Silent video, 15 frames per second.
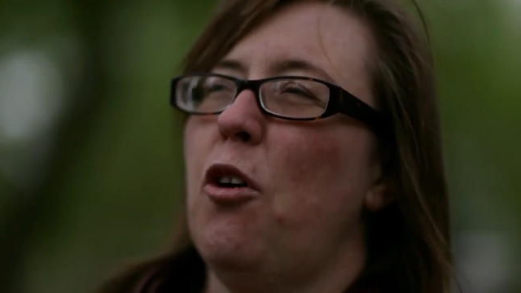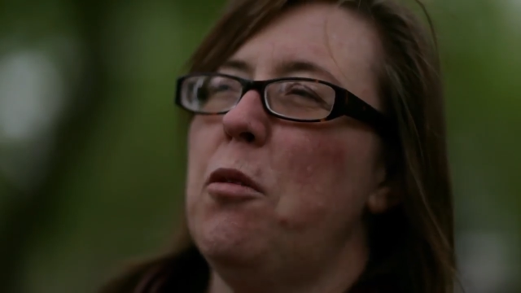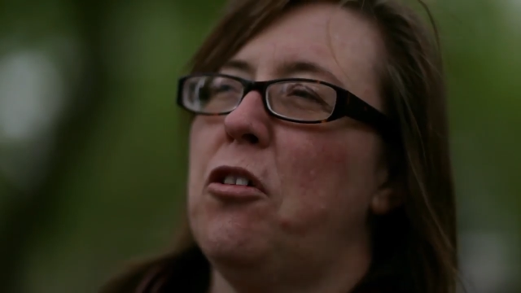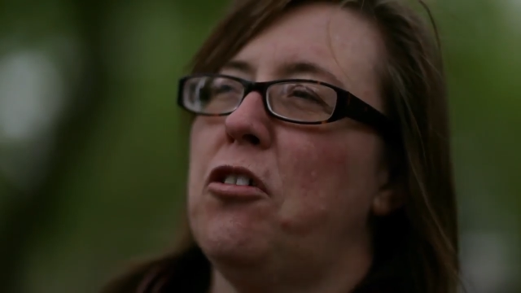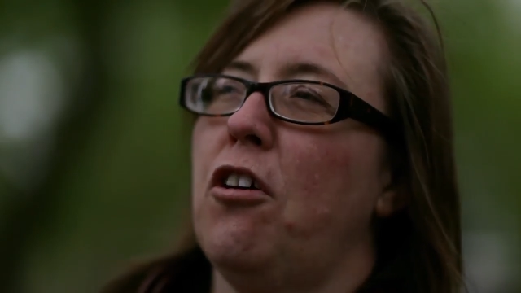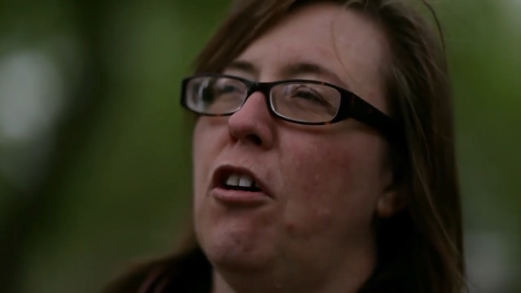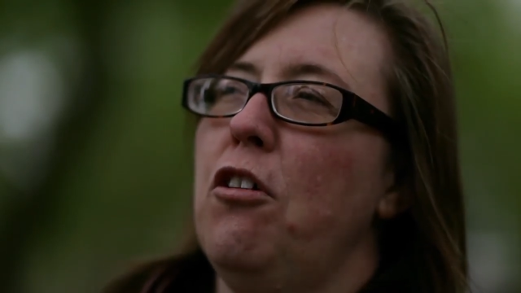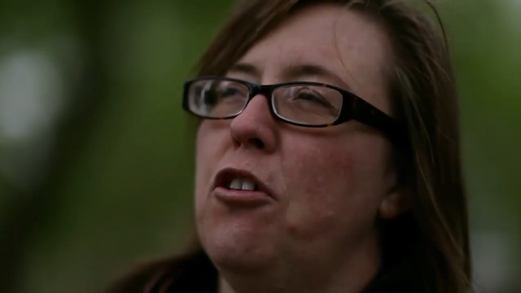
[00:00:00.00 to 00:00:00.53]
I'm
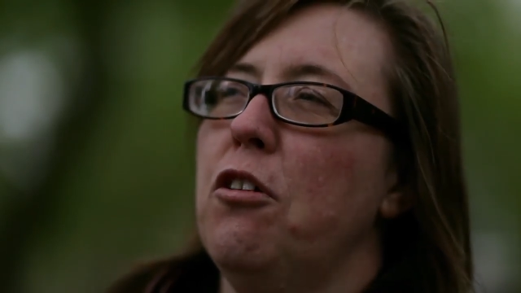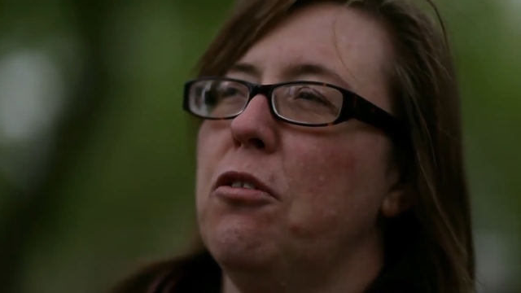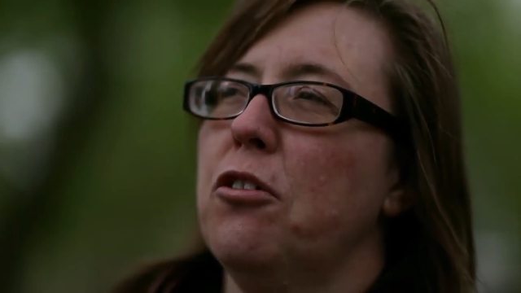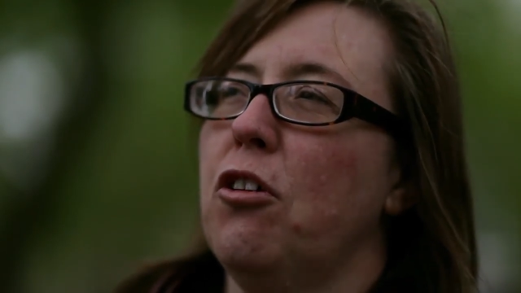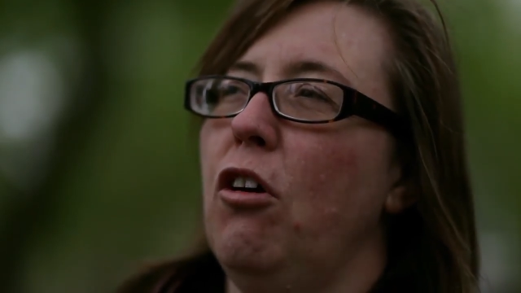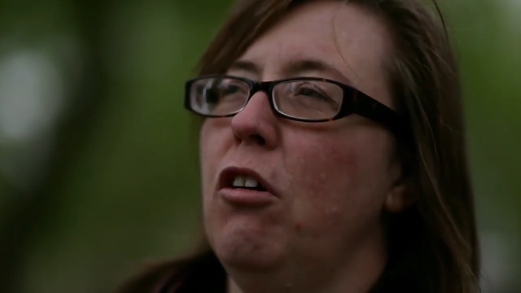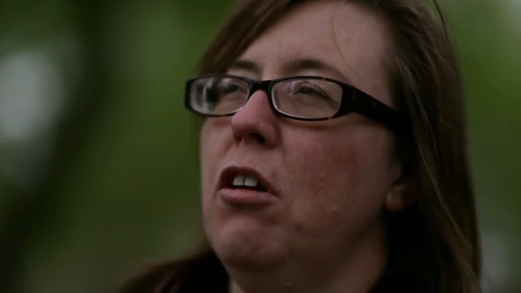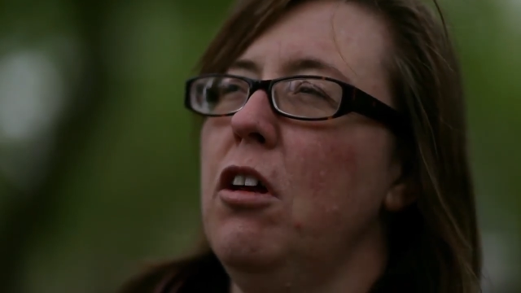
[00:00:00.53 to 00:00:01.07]
from the south
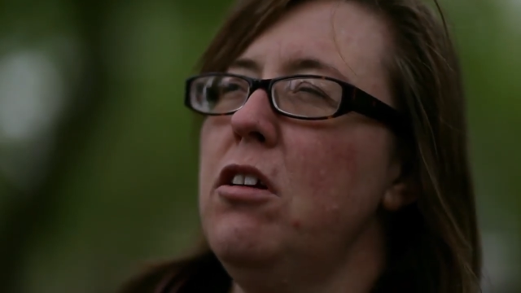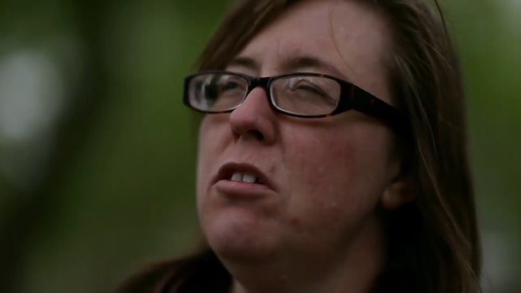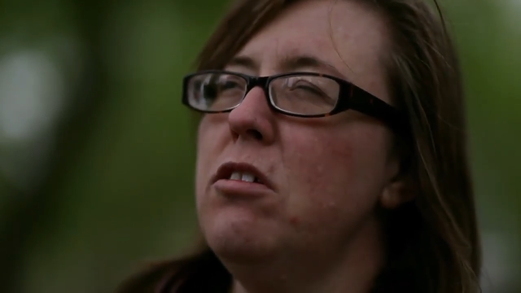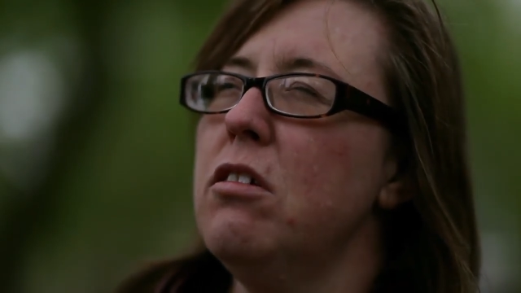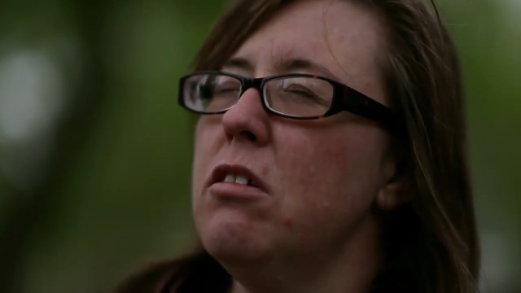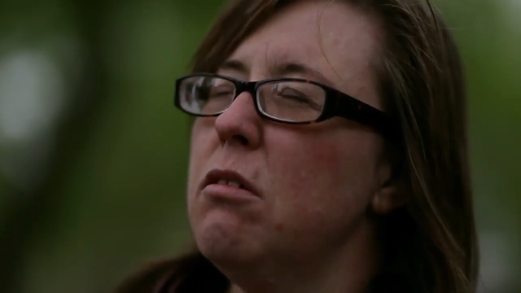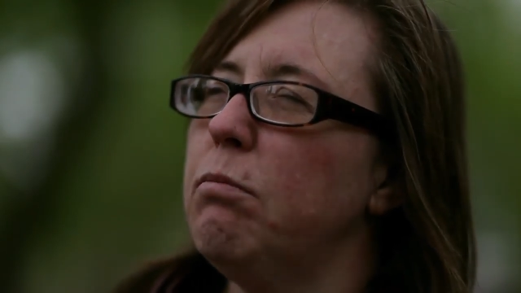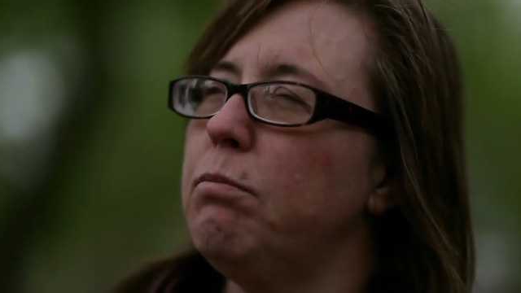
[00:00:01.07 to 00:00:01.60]
of
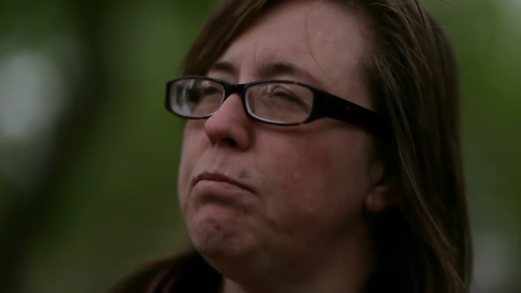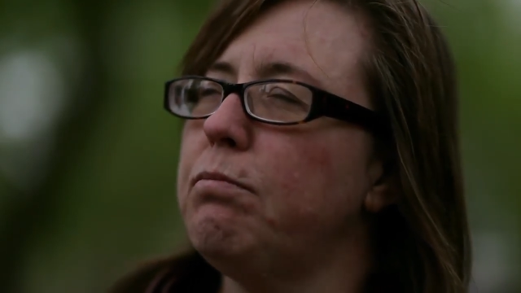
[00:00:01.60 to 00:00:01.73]
Scotland,